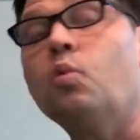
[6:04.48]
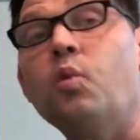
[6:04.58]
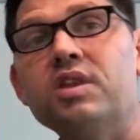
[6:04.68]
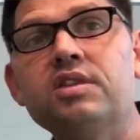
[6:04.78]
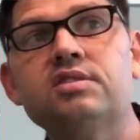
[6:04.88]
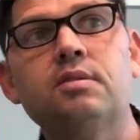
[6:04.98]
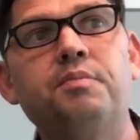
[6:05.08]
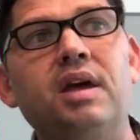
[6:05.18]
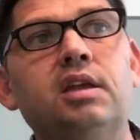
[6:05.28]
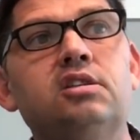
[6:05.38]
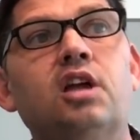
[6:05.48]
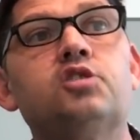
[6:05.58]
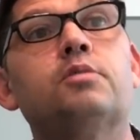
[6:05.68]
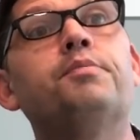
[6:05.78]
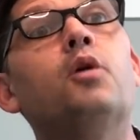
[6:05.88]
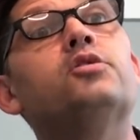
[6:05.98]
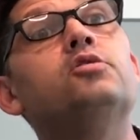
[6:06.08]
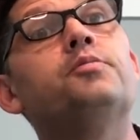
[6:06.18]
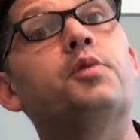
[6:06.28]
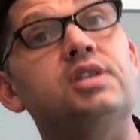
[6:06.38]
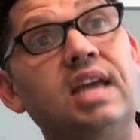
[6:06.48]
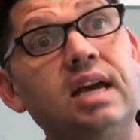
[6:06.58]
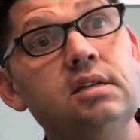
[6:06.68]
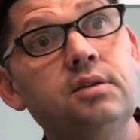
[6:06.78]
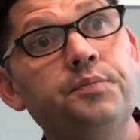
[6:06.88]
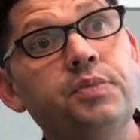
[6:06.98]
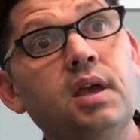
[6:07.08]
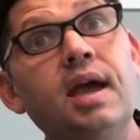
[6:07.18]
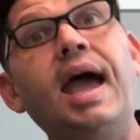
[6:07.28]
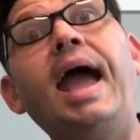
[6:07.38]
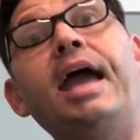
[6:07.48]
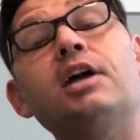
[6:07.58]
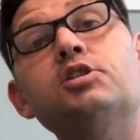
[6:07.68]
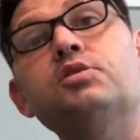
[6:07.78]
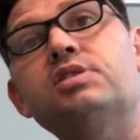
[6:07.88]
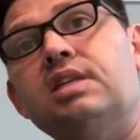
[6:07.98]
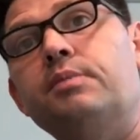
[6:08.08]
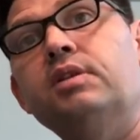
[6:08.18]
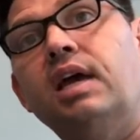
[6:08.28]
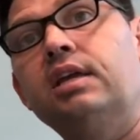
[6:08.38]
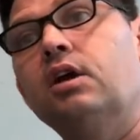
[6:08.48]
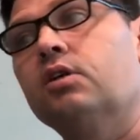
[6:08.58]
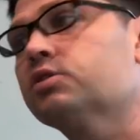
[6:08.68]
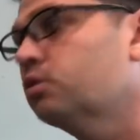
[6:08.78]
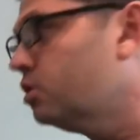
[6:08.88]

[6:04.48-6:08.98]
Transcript: with this Appendix Ledger, both to predict and to simulate here. So